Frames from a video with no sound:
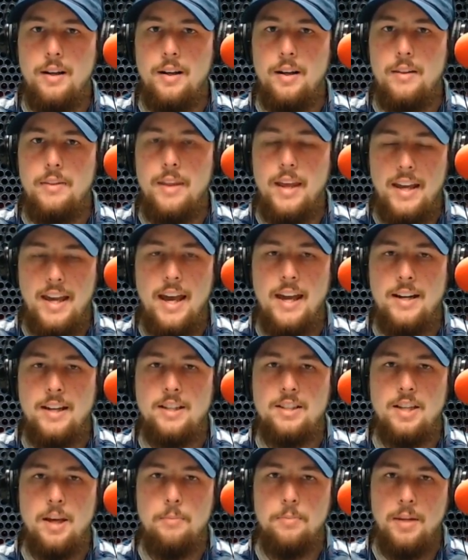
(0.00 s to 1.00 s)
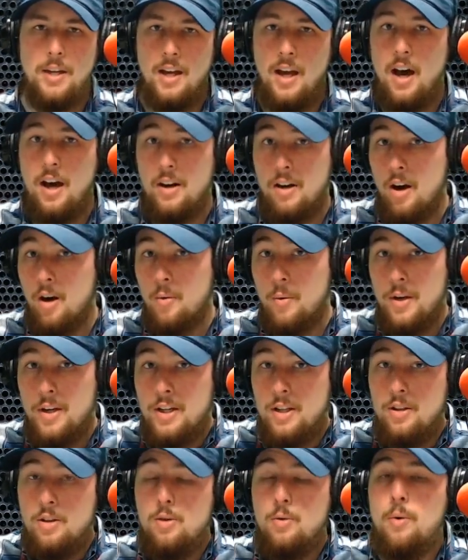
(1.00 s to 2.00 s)
They can't accept that God already
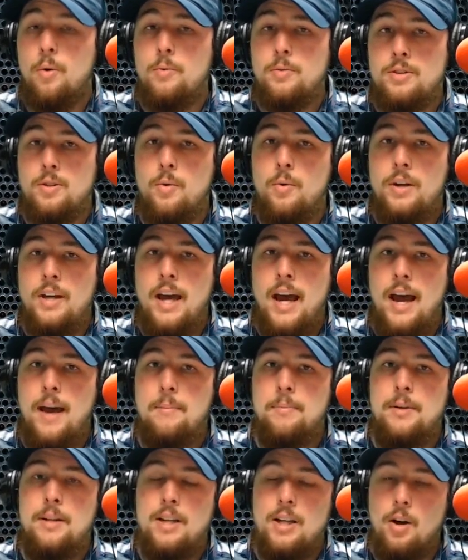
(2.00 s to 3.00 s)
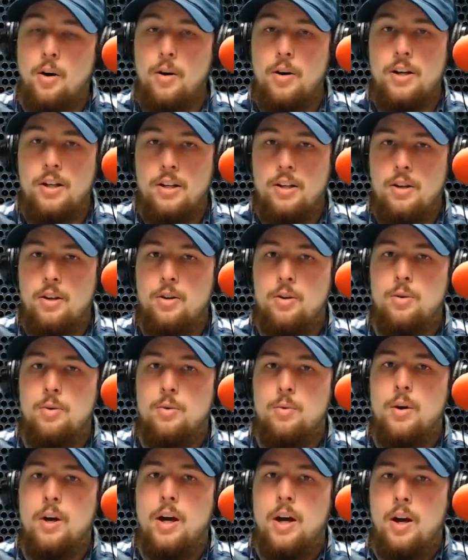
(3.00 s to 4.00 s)
knew what was going to happen. He already
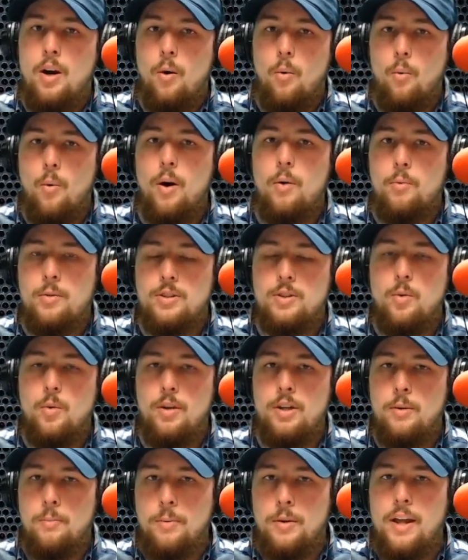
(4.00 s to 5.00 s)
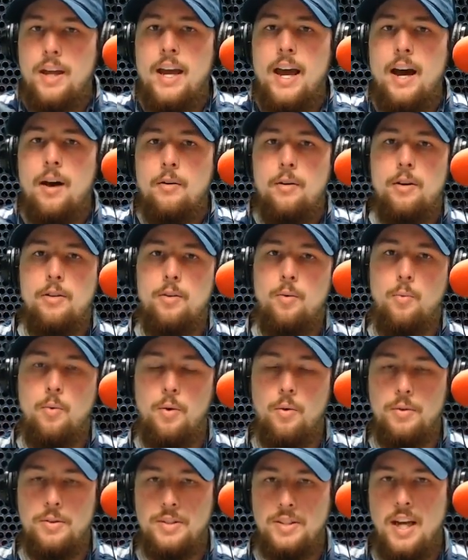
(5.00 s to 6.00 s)
knew what was going to play out on the
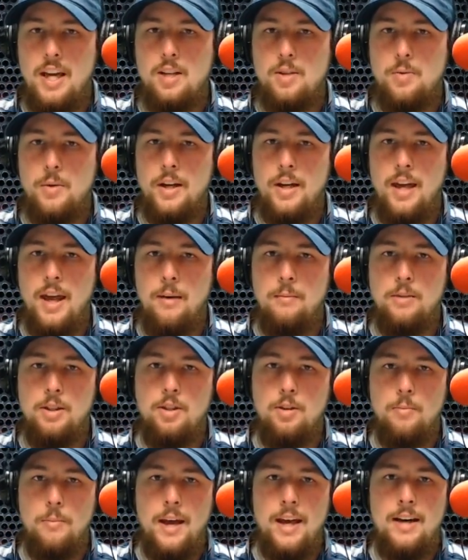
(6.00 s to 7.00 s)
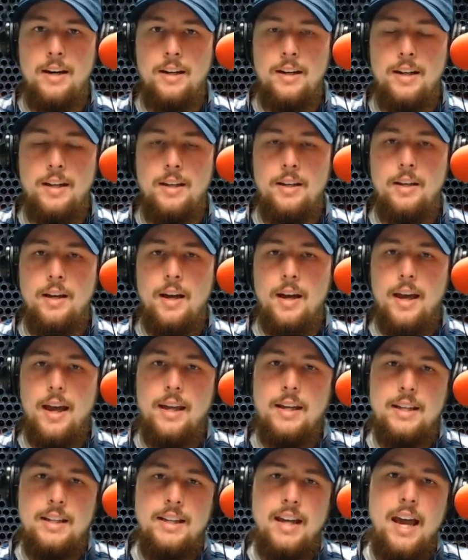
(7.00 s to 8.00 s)
world stage when it came to humanity, and
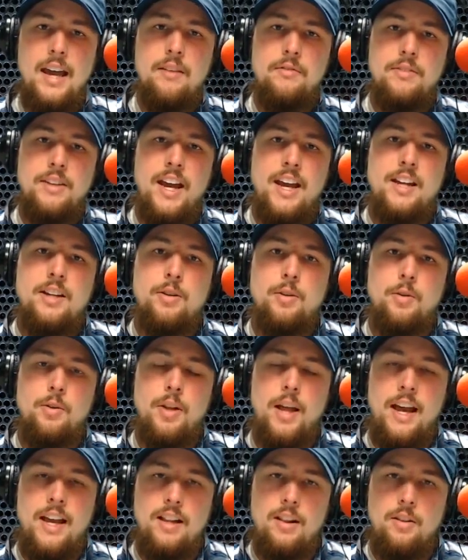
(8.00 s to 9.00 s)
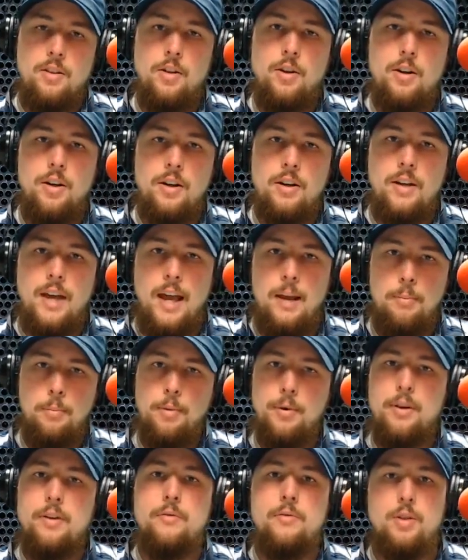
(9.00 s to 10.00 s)
he gave Daniel a look, a
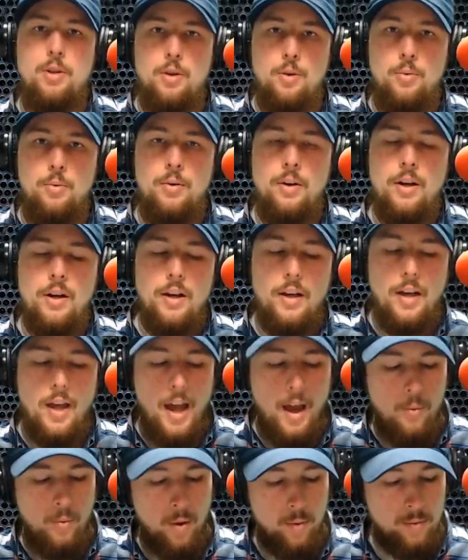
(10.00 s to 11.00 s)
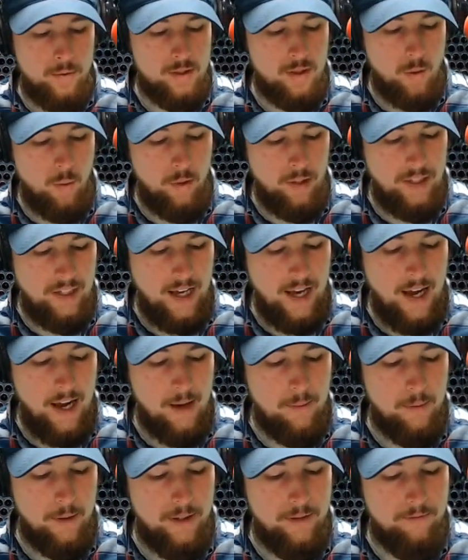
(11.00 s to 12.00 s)
preview at what was going to
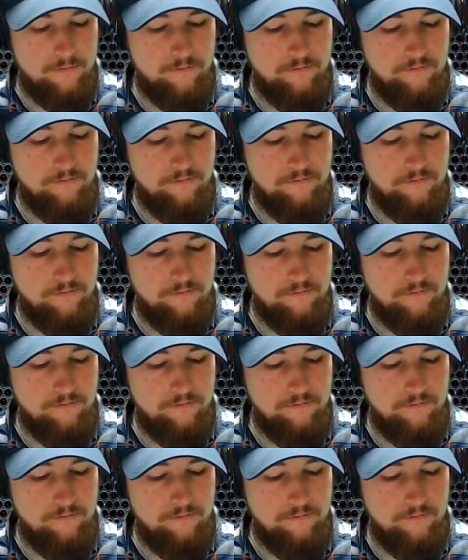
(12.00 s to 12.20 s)
happen.